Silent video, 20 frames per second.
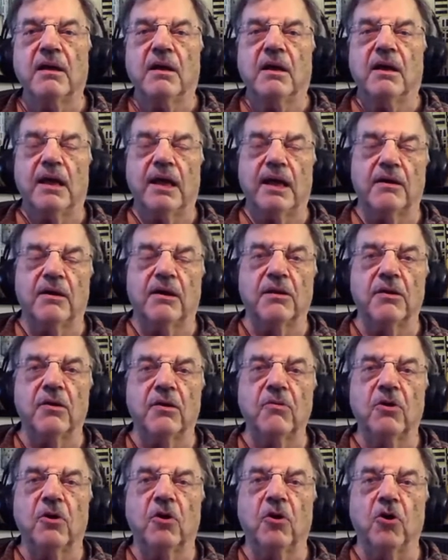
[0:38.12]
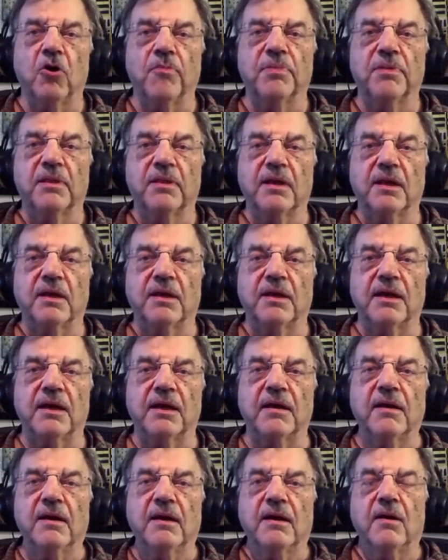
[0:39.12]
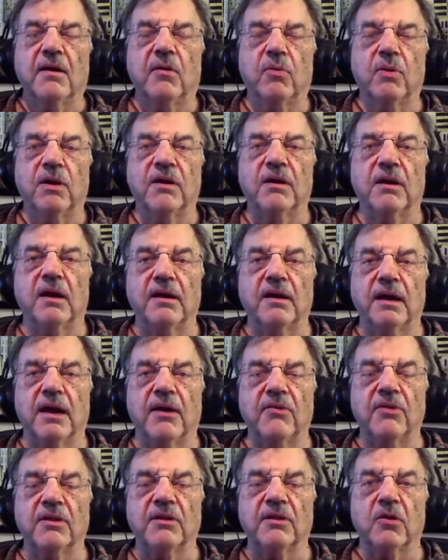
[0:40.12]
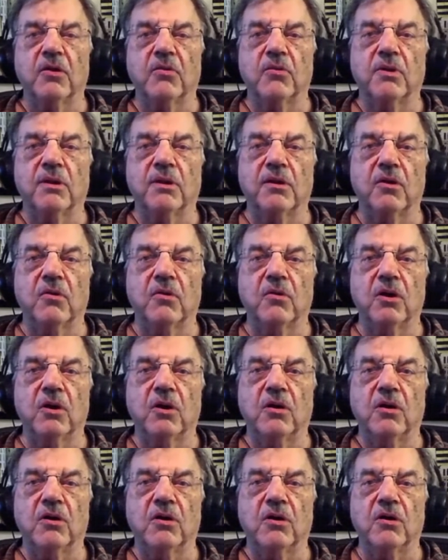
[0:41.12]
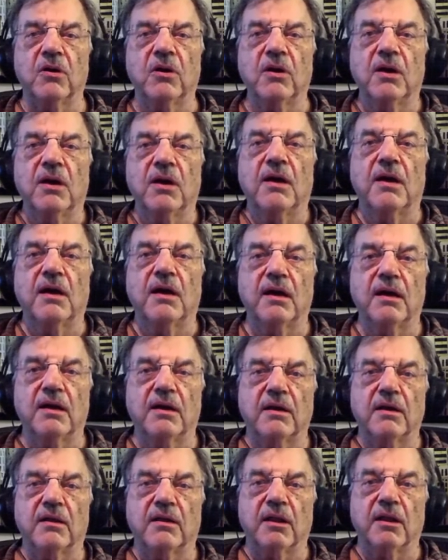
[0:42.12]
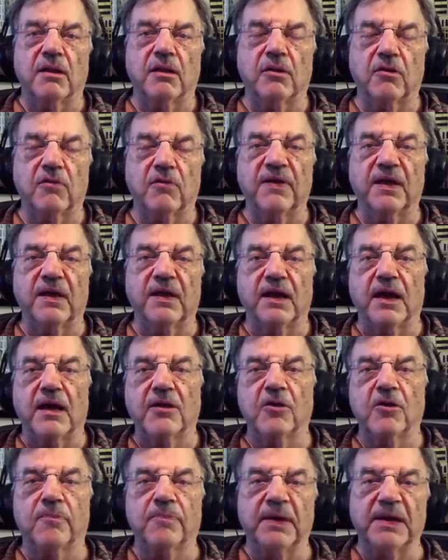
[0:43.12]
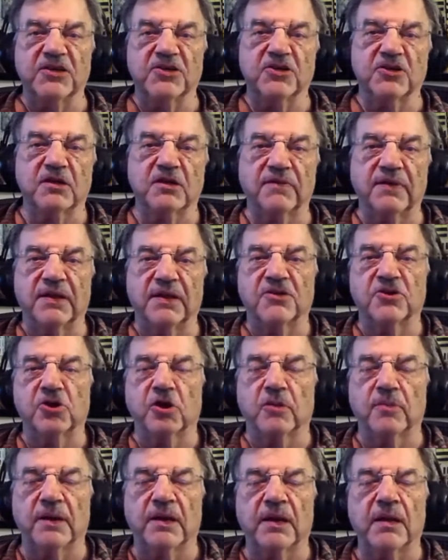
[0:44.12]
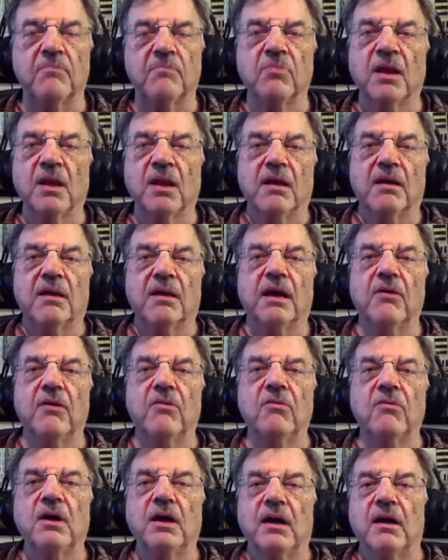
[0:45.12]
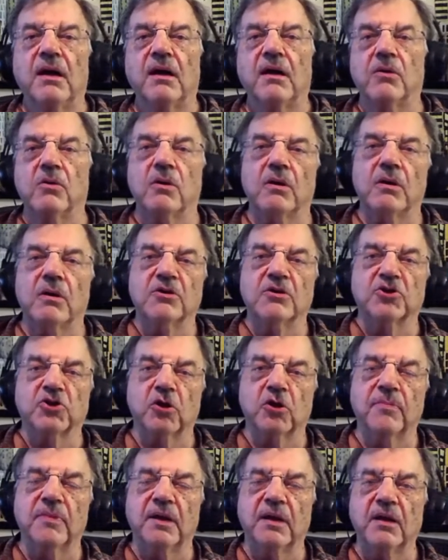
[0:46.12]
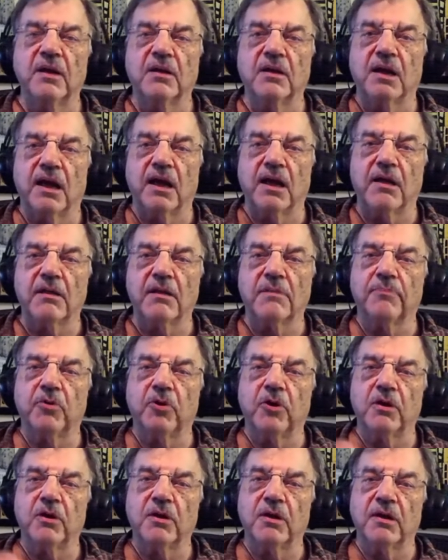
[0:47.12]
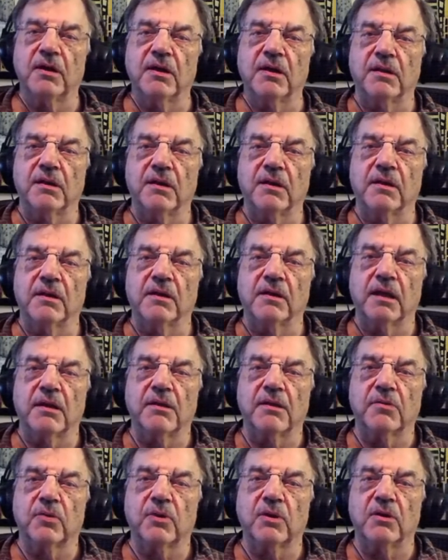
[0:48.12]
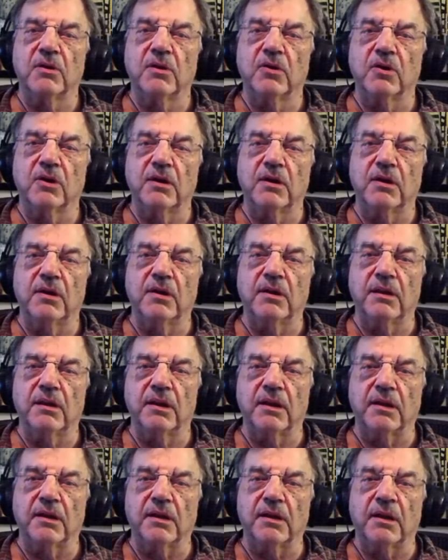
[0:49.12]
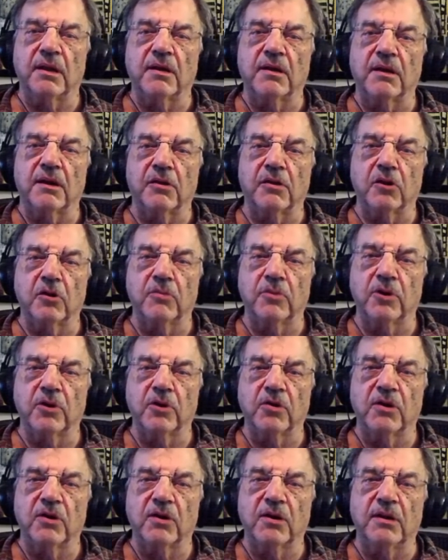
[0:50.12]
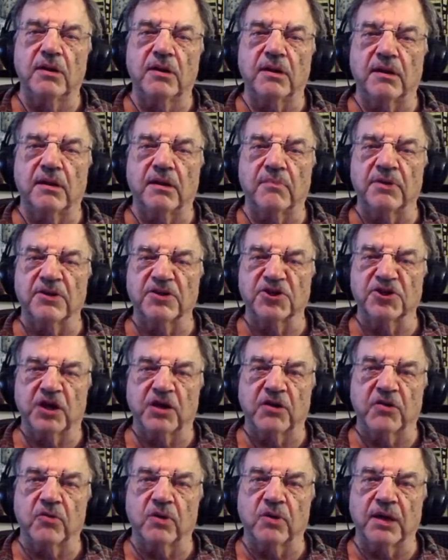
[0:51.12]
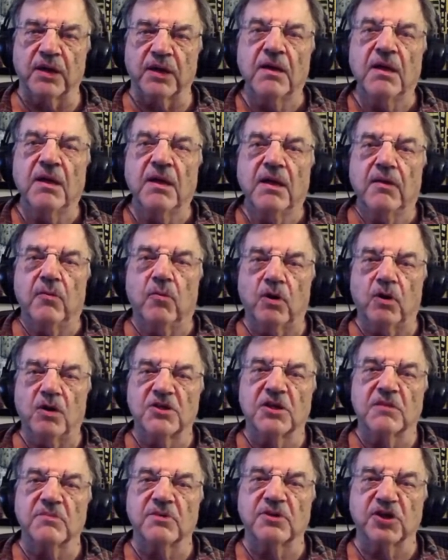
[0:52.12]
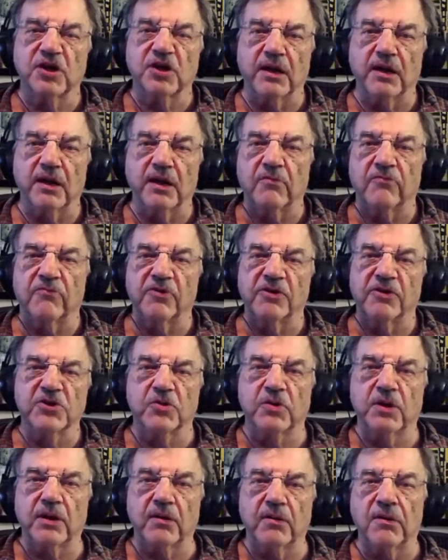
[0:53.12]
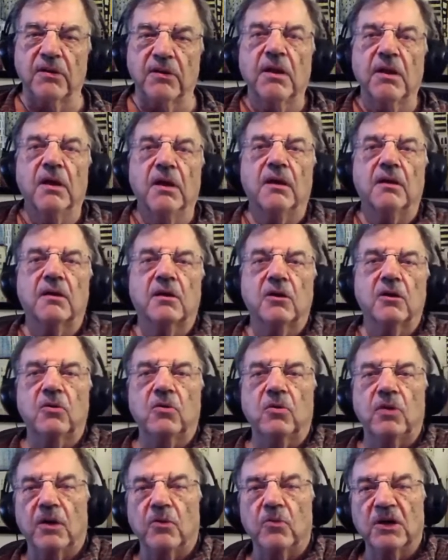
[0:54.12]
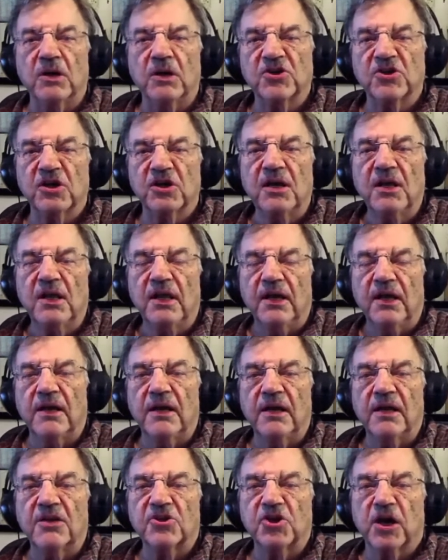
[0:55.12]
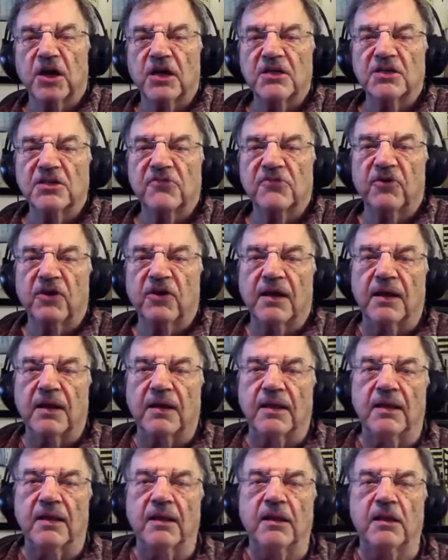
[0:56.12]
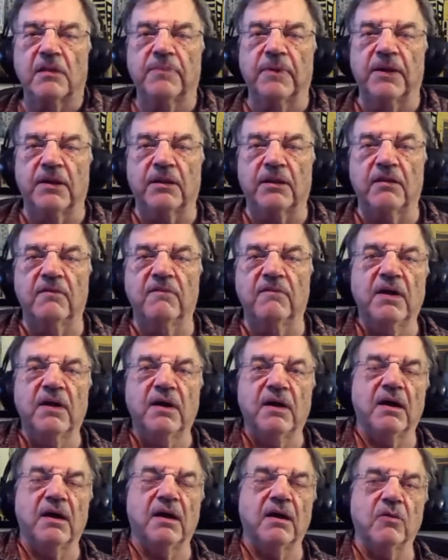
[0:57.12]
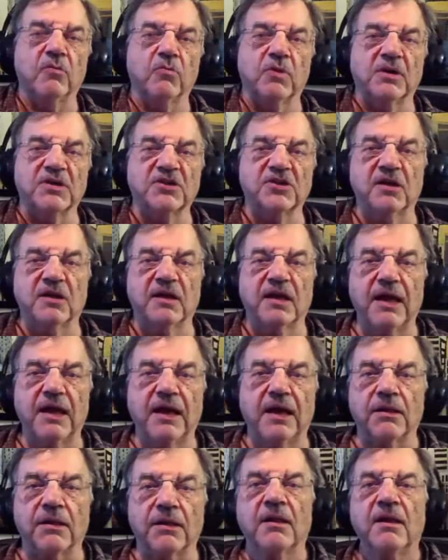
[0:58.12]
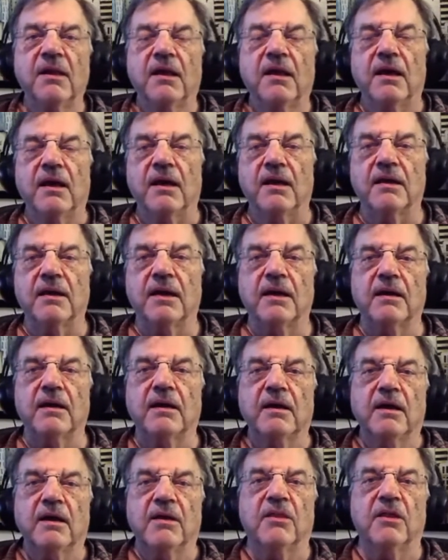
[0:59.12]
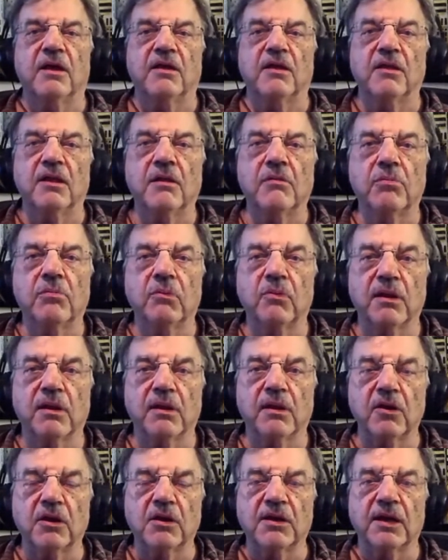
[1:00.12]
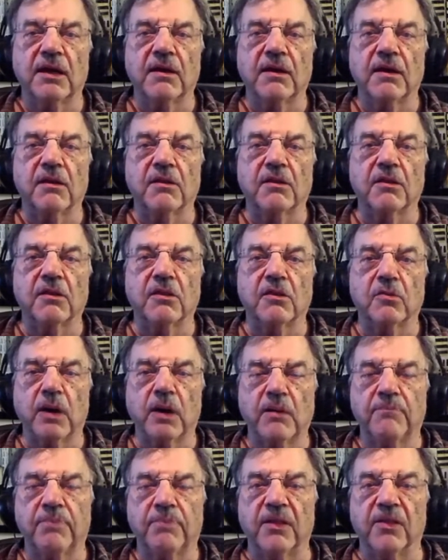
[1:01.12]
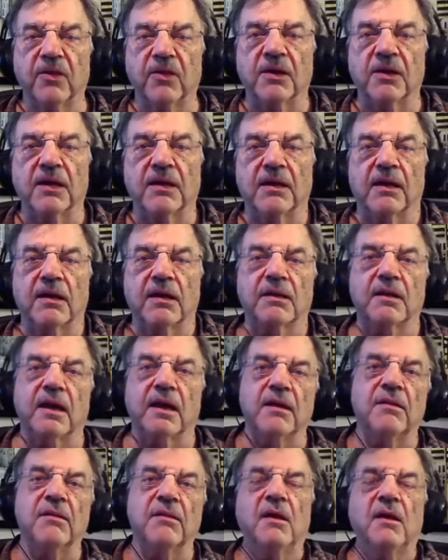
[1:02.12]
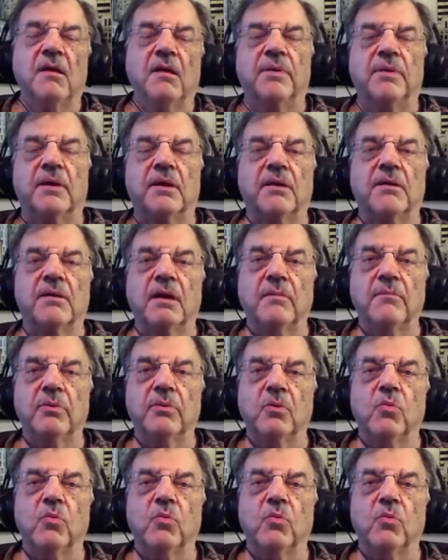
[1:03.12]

had its own hopes that when now that there was no longer the Soviet occupation of East Germany, now Germany could export its industrial goods, its consumer goods, its machinery, washing machines, refrigerators to Russia in exchange for getting inexpensive Russian gas. And this was looked at as a threat by the United States because, number